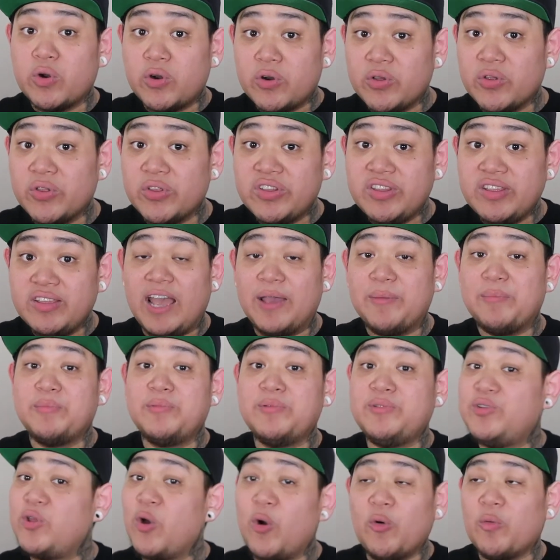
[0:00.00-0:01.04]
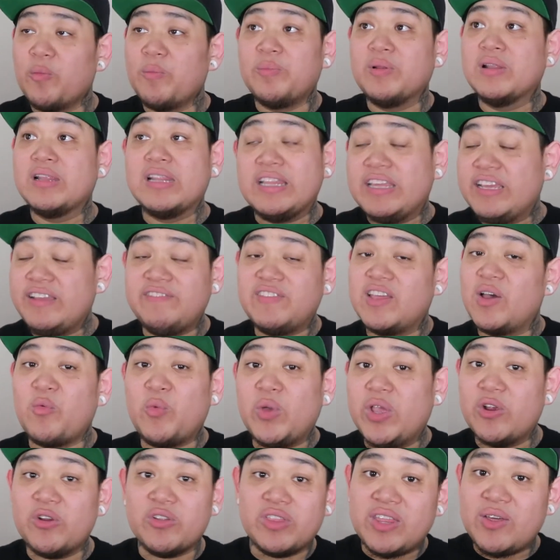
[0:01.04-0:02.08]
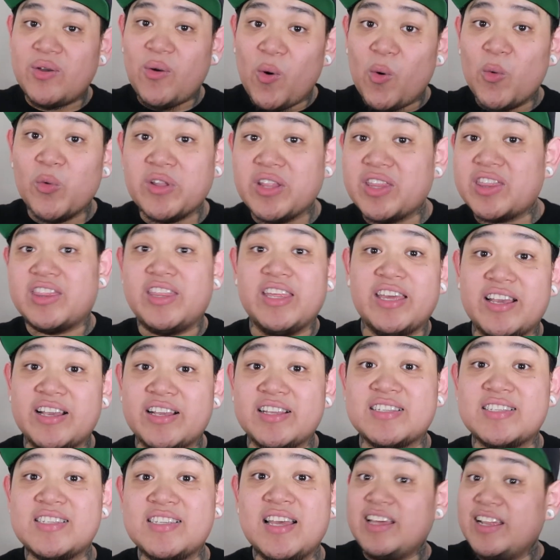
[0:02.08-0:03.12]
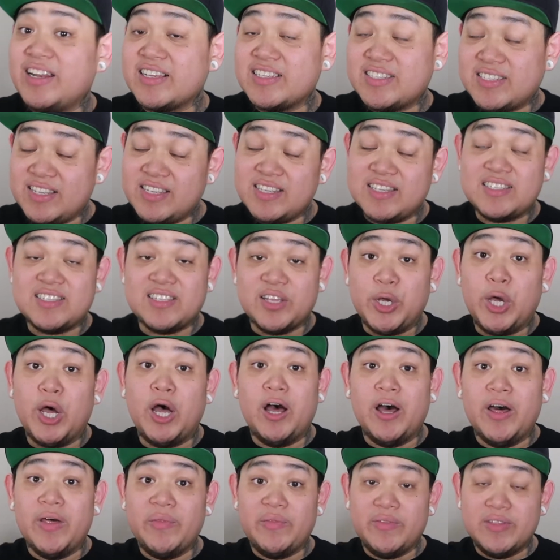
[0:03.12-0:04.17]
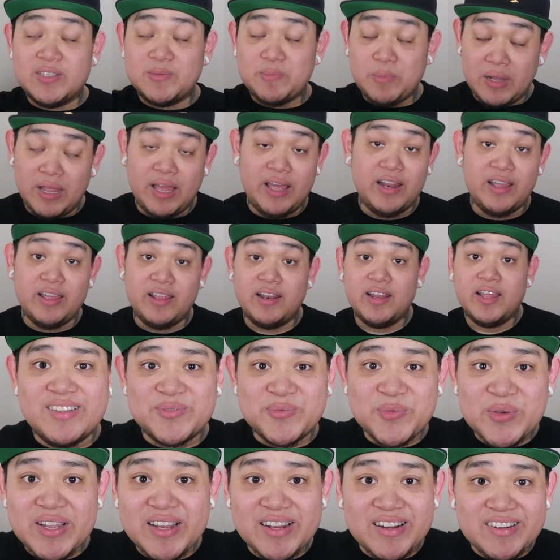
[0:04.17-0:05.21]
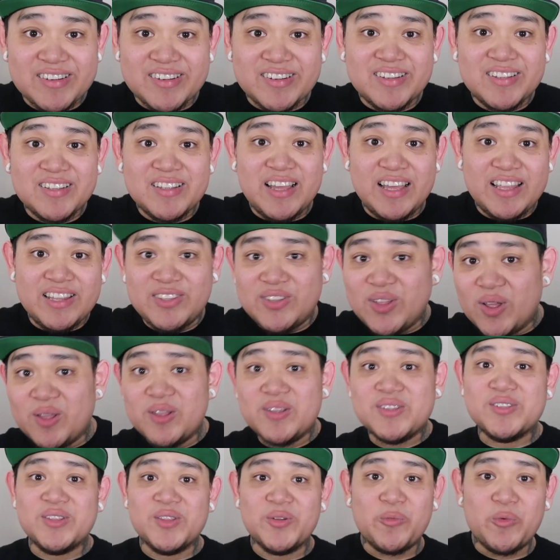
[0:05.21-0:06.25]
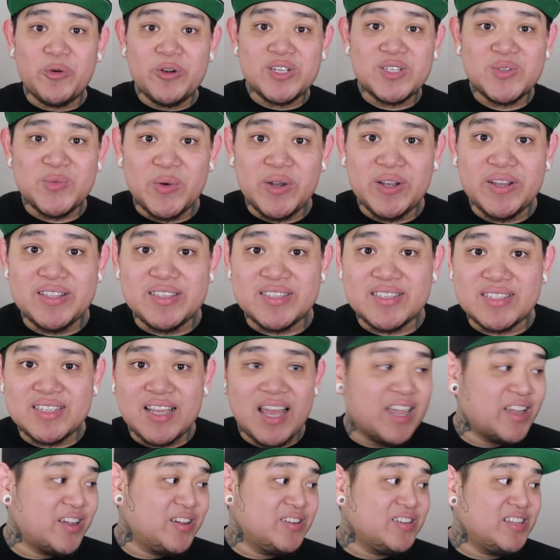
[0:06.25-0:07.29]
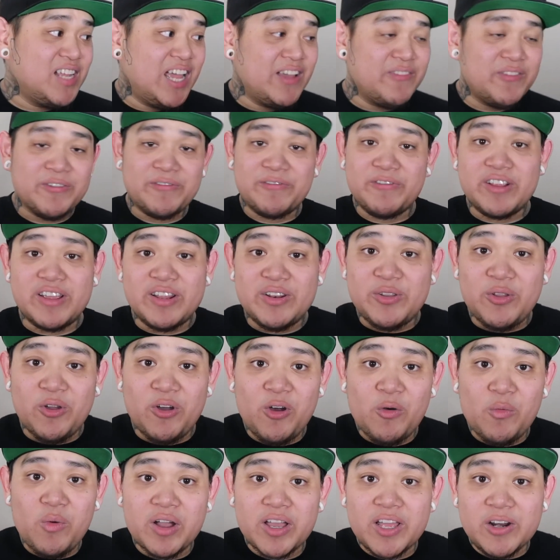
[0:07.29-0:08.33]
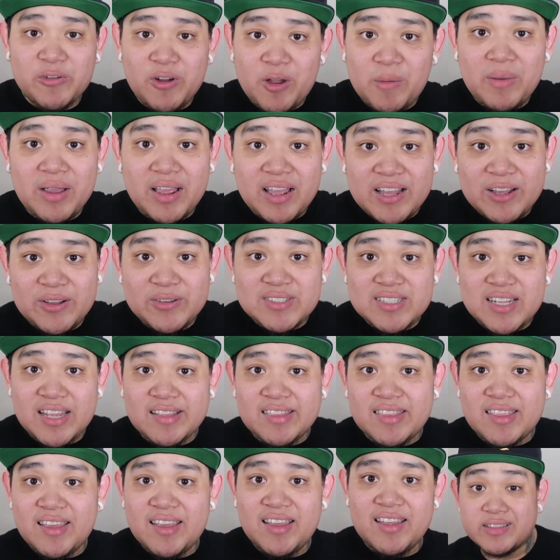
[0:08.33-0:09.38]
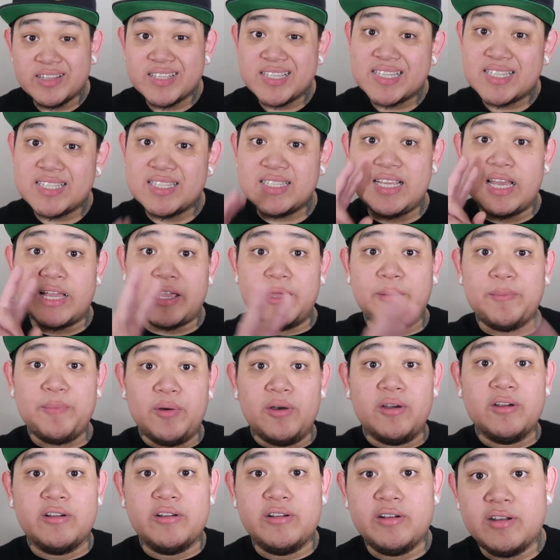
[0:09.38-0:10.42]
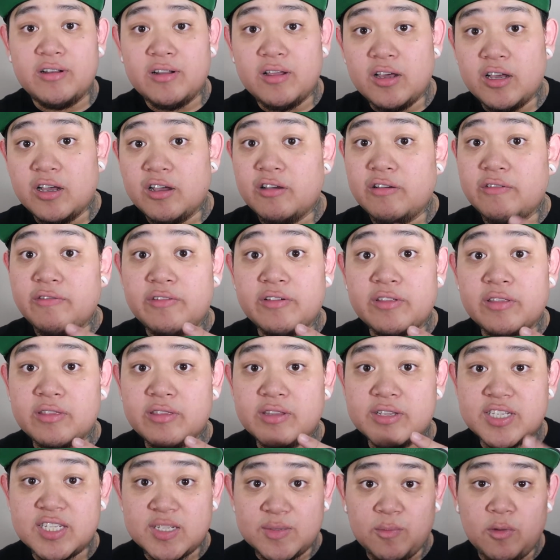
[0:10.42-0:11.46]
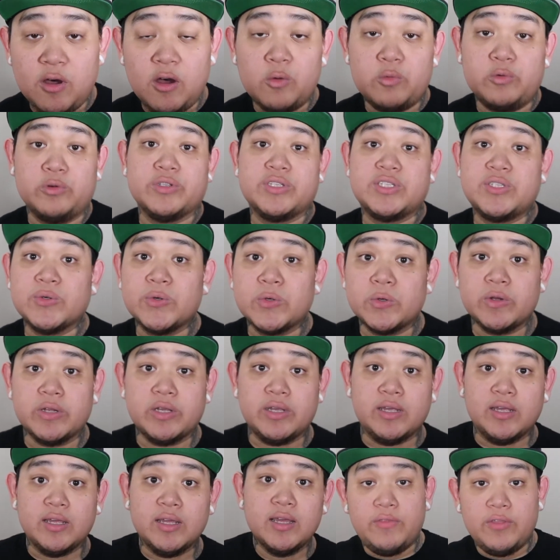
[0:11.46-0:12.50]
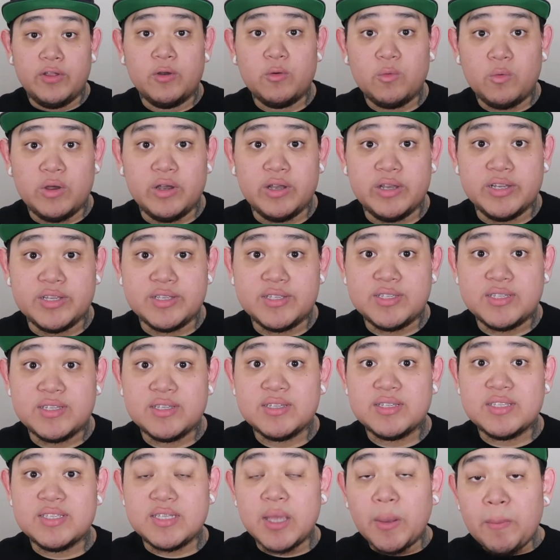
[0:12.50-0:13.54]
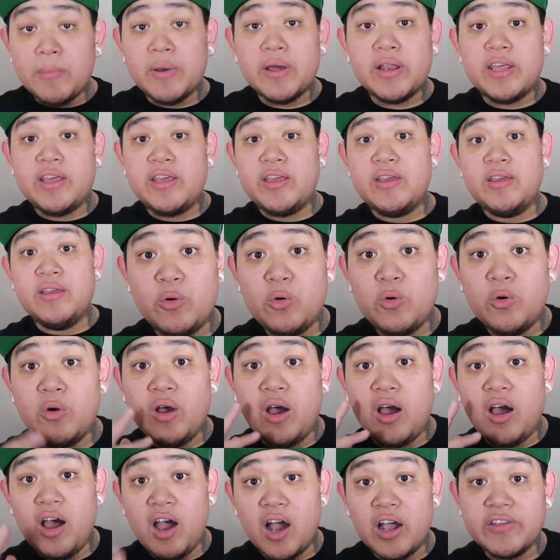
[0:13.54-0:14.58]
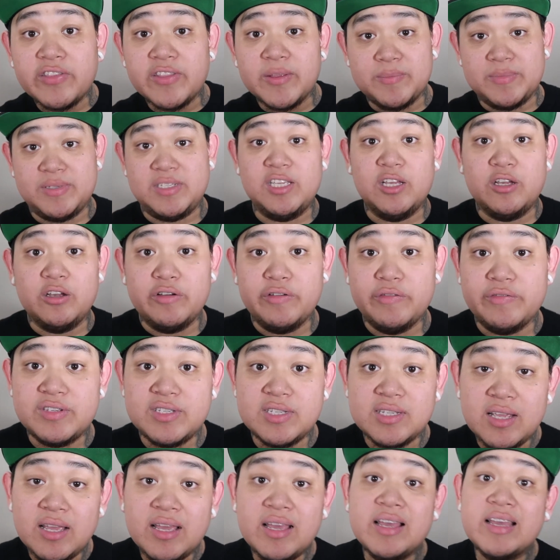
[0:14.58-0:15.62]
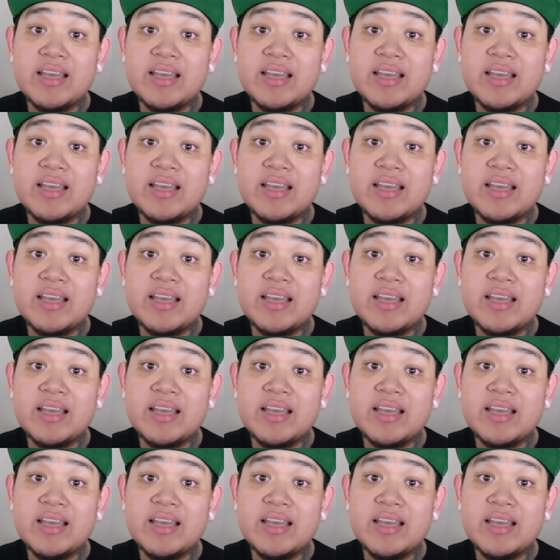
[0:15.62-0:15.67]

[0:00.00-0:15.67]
world. I don't believe that we are the only things that exist on this planet. It's weird, and dolls are the worst ones. I couldn't have a freaking doll walking around my house like that. The second part of the Small World story, there was somebody who hung themselves